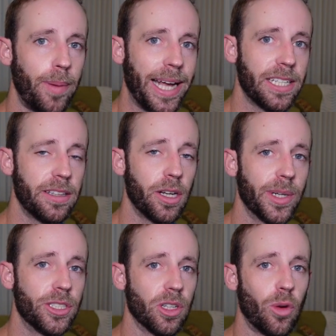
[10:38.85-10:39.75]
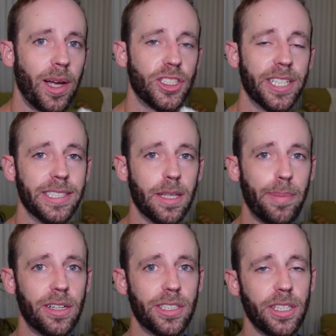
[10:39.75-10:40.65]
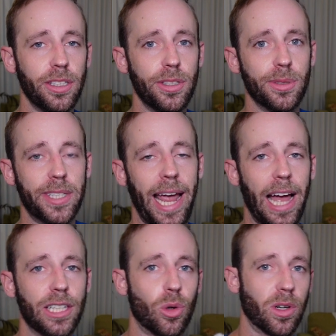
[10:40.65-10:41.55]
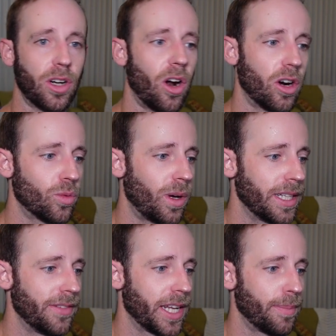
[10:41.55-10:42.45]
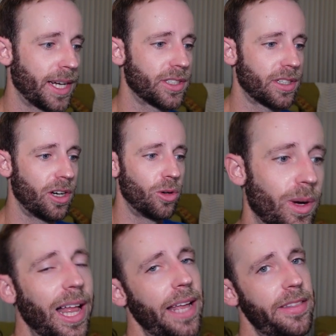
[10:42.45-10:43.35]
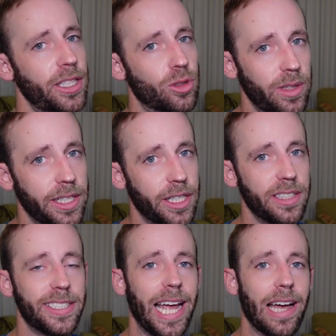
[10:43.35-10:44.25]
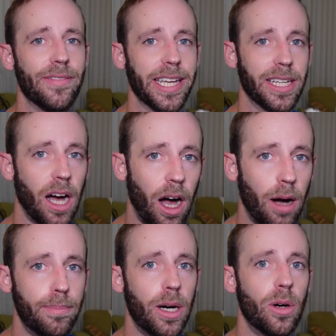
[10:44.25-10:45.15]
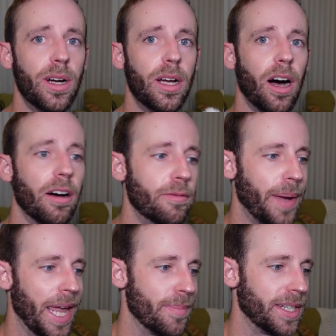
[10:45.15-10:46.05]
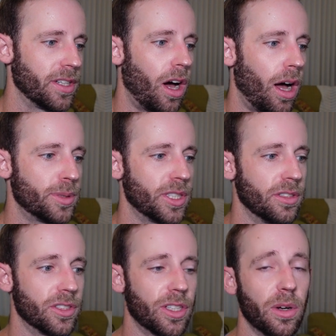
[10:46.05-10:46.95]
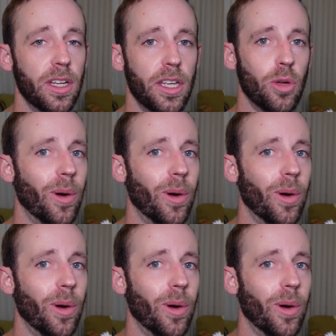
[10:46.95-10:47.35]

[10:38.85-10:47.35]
back to the original question, is it better to use cash or card while living in Mexico? Well, I think it's really good to have a combo of payment options. So you